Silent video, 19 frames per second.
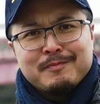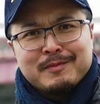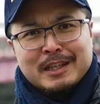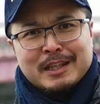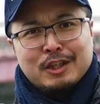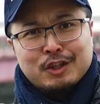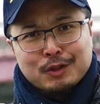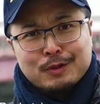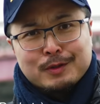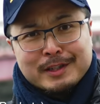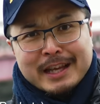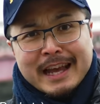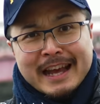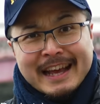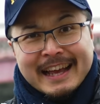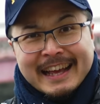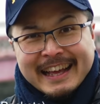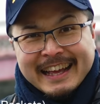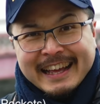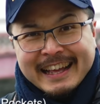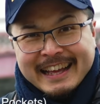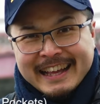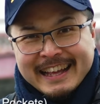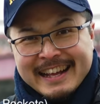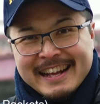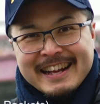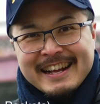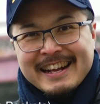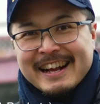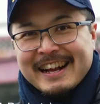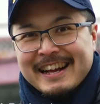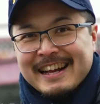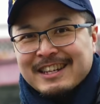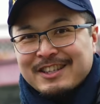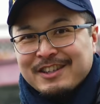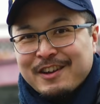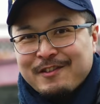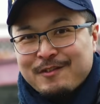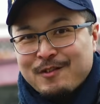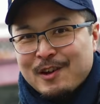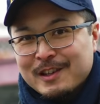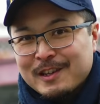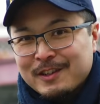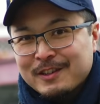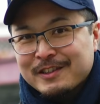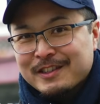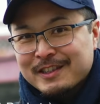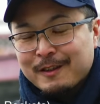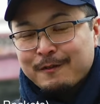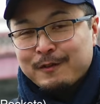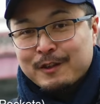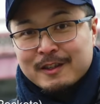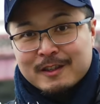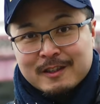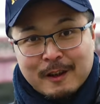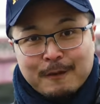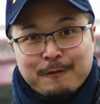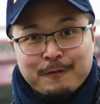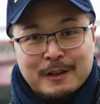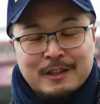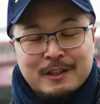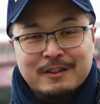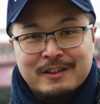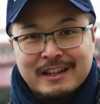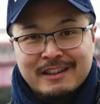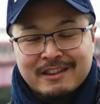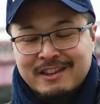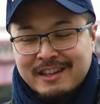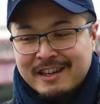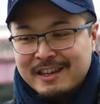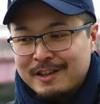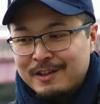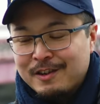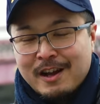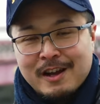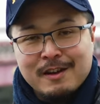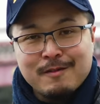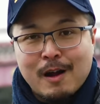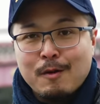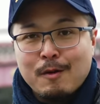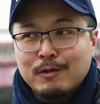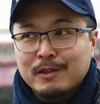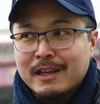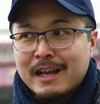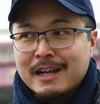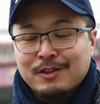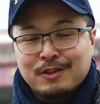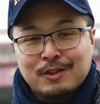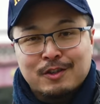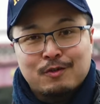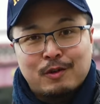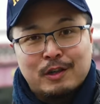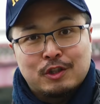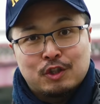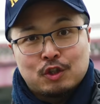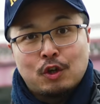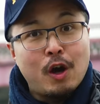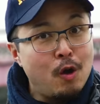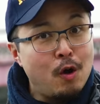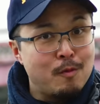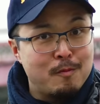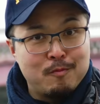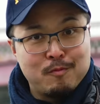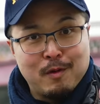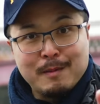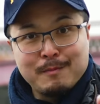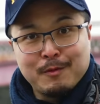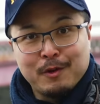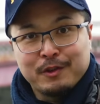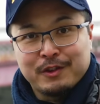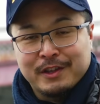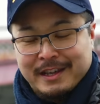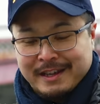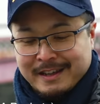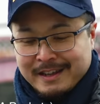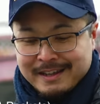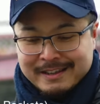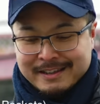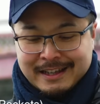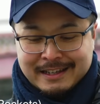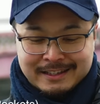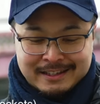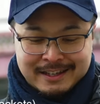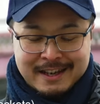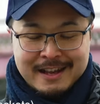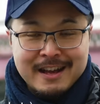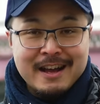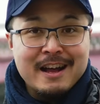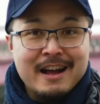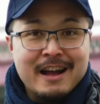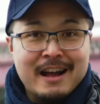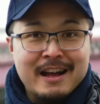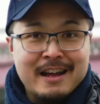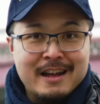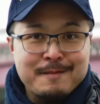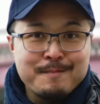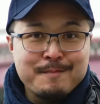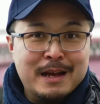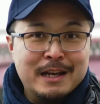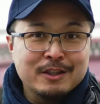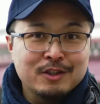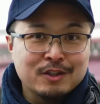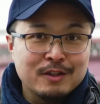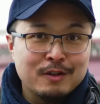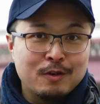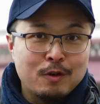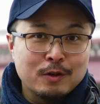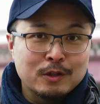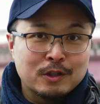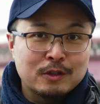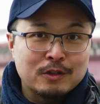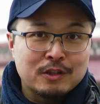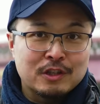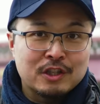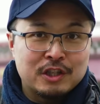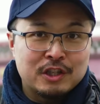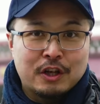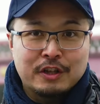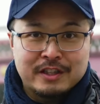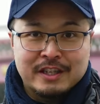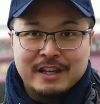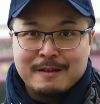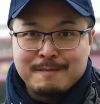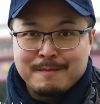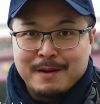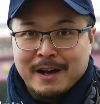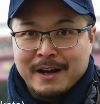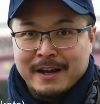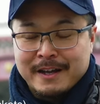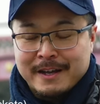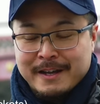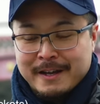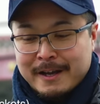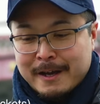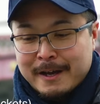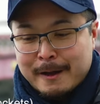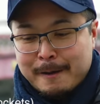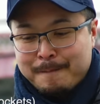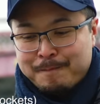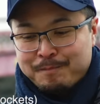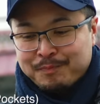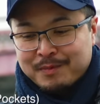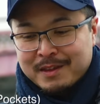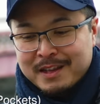tissues. I actually have quite a lot of stuff into that thing, you know. I was actually quite shocked. Oh, one more thing, yes, I managed to also slot in my